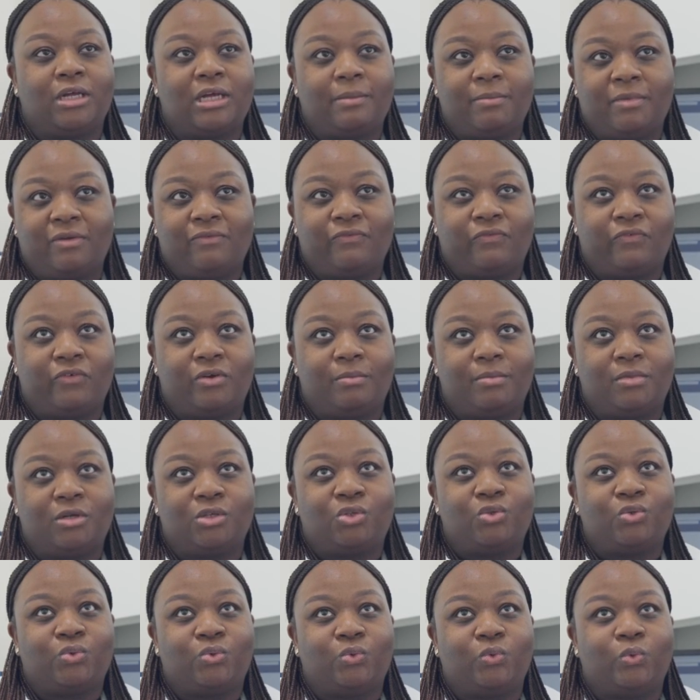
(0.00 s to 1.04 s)
Coming
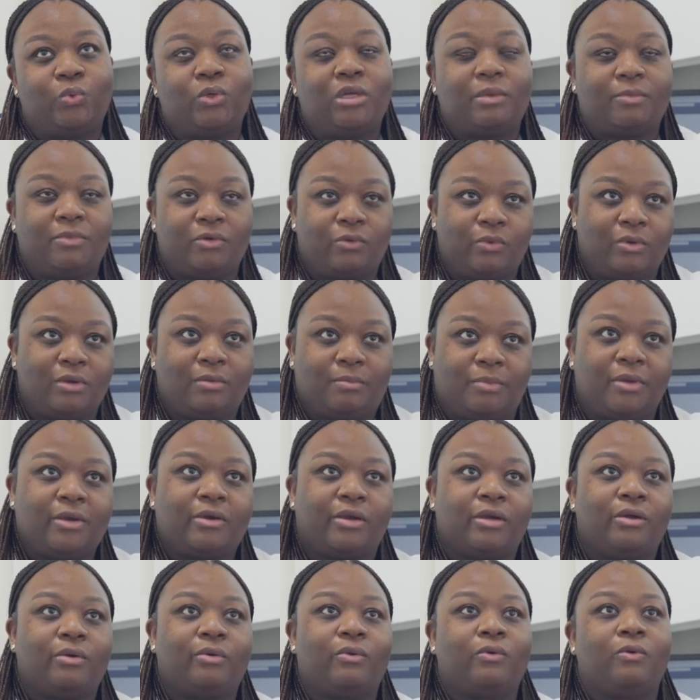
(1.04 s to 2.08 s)
from a two immigrant
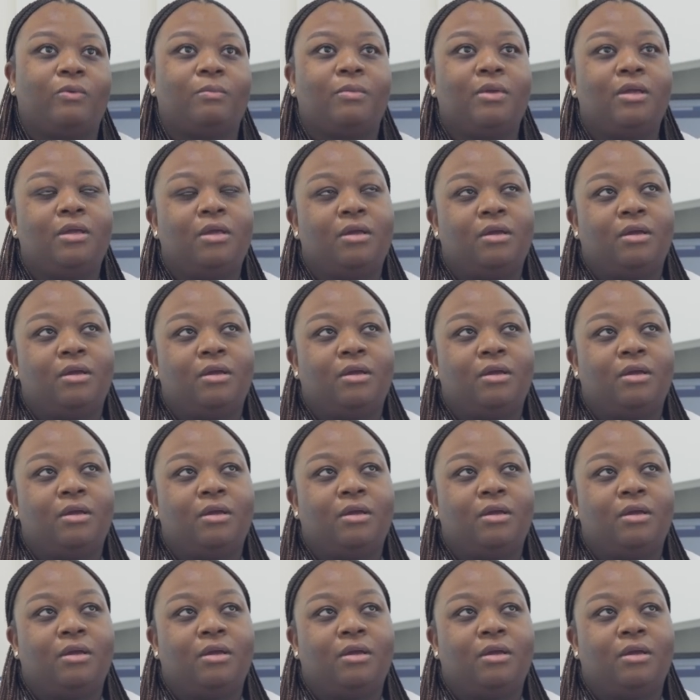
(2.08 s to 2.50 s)
parent home,